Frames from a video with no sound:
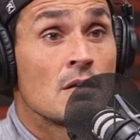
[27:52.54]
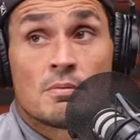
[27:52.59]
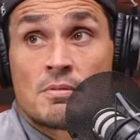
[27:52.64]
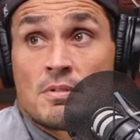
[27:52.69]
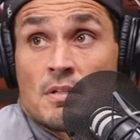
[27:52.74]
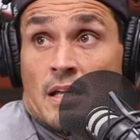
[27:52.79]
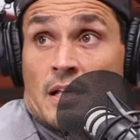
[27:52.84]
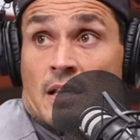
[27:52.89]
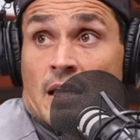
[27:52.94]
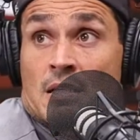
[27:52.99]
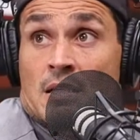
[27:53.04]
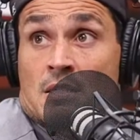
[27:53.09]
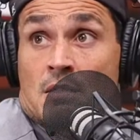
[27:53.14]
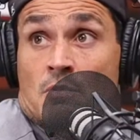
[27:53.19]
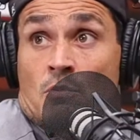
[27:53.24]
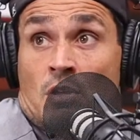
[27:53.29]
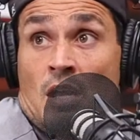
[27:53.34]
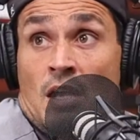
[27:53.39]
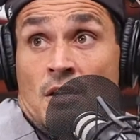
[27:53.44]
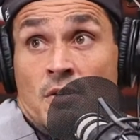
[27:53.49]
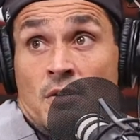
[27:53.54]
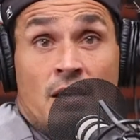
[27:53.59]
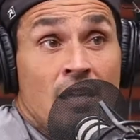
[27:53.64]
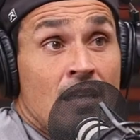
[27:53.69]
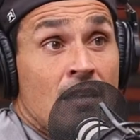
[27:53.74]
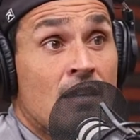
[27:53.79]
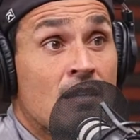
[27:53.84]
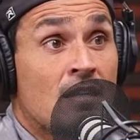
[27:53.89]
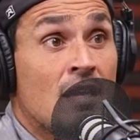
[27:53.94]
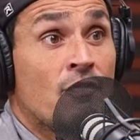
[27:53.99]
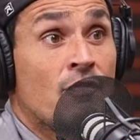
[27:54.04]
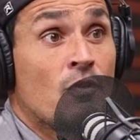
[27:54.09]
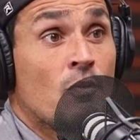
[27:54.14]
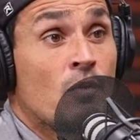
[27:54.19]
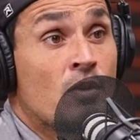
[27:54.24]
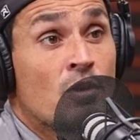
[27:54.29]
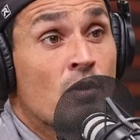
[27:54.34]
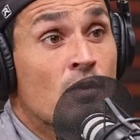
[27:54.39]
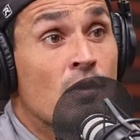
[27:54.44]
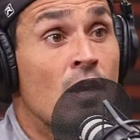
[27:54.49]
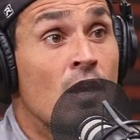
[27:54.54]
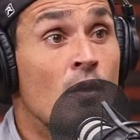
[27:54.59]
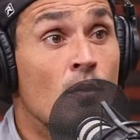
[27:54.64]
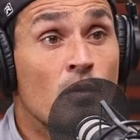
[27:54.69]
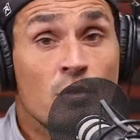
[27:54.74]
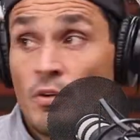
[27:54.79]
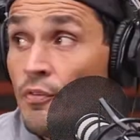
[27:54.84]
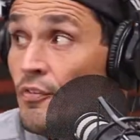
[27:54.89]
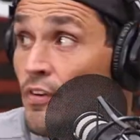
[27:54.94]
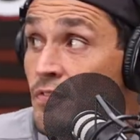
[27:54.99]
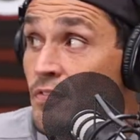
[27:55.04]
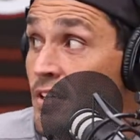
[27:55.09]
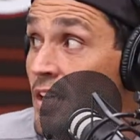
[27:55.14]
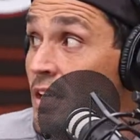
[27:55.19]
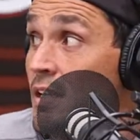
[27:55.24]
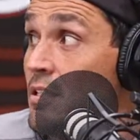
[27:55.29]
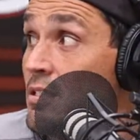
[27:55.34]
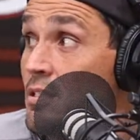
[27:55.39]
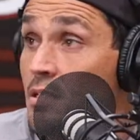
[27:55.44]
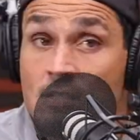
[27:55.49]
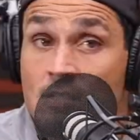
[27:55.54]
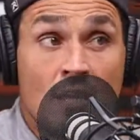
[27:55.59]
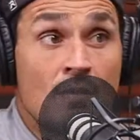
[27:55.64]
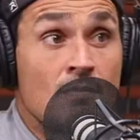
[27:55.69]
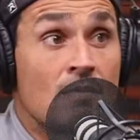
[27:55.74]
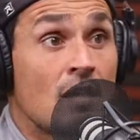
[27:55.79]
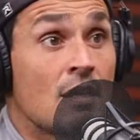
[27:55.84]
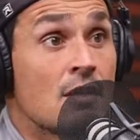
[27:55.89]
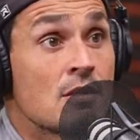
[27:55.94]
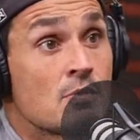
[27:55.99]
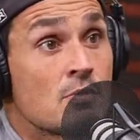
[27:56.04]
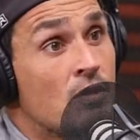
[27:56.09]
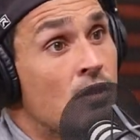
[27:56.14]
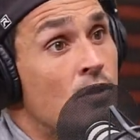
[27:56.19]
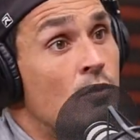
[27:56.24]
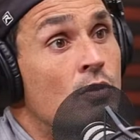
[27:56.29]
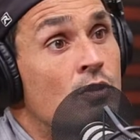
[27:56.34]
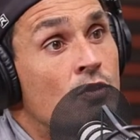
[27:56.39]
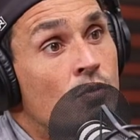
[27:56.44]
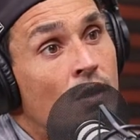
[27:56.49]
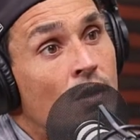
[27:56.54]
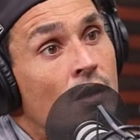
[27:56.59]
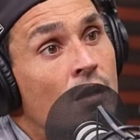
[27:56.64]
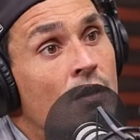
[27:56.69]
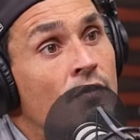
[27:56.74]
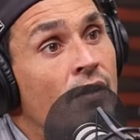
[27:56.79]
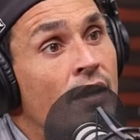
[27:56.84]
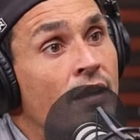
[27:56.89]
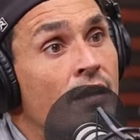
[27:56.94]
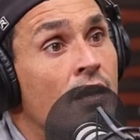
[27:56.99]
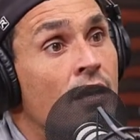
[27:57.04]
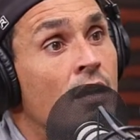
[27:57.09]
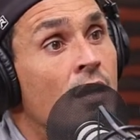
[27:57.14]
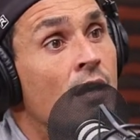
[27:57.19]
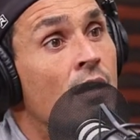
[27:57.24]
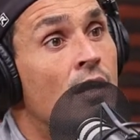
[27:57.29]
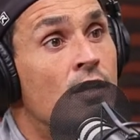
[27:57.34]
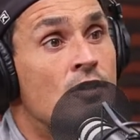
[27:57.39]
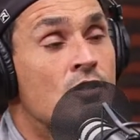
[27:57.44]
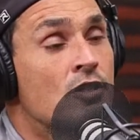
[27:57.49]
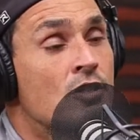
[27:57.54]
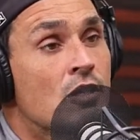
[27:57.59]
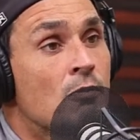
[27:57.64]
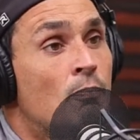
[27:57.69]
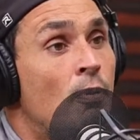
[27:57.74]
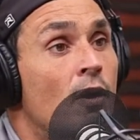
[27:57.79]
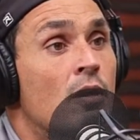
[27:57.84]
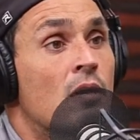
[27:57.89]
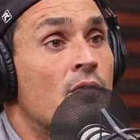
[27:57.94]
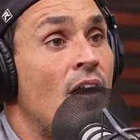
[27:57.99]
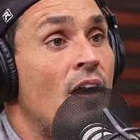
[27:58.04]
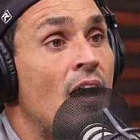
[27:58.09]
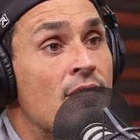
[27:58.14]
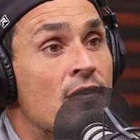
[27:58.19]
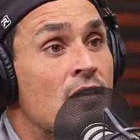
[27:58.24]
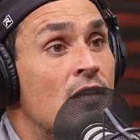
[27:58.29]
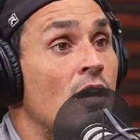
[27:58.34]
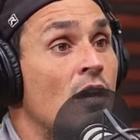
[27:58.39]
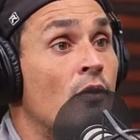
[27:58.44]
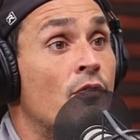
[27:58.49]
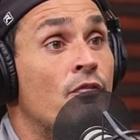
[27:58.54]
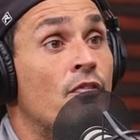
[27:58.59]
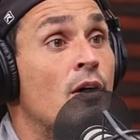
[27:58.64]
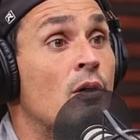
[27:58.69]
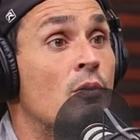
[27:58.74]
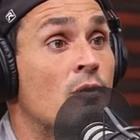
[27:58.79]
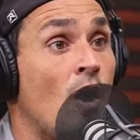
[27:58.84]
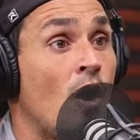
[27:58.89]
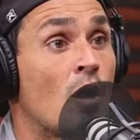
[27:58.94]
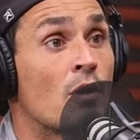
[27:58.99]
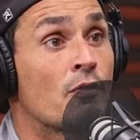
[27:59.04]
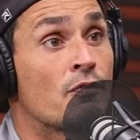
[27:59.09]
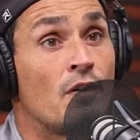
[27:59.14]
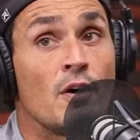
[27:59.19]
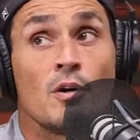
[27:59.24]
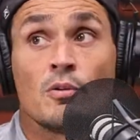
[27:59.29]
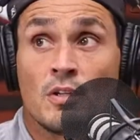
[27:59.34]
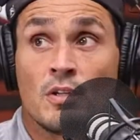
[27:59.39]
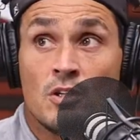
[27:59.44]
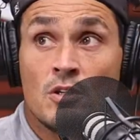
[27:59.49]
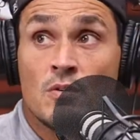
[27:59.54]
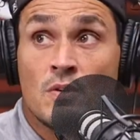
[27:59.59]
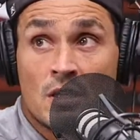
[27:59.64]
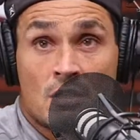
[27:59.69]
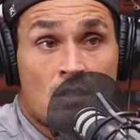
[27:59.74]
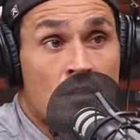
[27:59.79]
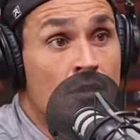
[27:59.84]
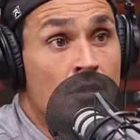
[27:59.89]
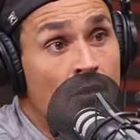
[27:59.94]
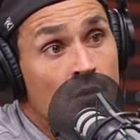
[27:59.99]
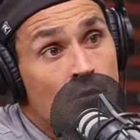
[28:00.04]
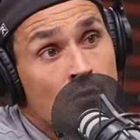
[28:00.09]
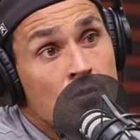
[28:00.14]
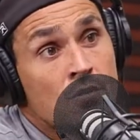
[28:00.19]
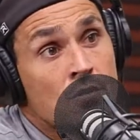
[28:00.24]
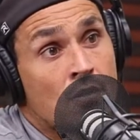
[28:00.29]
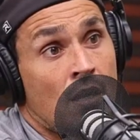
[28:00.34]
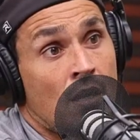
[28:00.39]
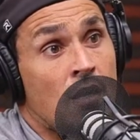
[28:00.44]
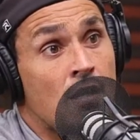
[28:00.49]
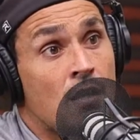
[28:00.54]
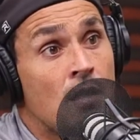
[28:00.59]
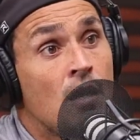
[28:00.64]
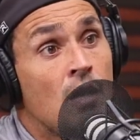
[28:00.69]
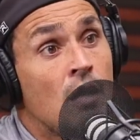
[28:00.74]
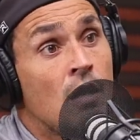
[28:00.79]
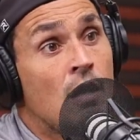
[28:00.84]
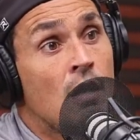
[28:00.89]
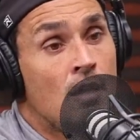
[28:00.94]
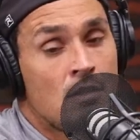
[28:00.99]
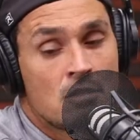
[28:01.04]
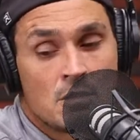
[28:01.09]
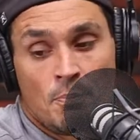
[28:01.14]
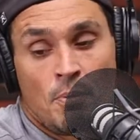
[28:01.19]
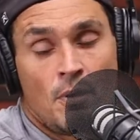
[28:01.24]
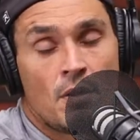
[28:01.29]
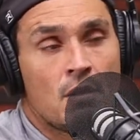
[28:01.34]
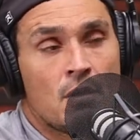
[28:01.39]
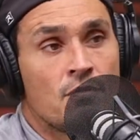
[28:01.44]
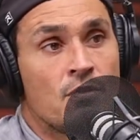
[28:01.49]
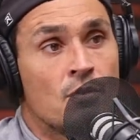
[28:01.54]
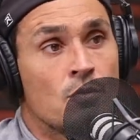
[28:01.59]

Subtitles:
Like we're not doing anything different. When you're 15, it's the same thing as when you were 12. Like it's just a part of having a phone. Our phone that you get to use, like it's a part of the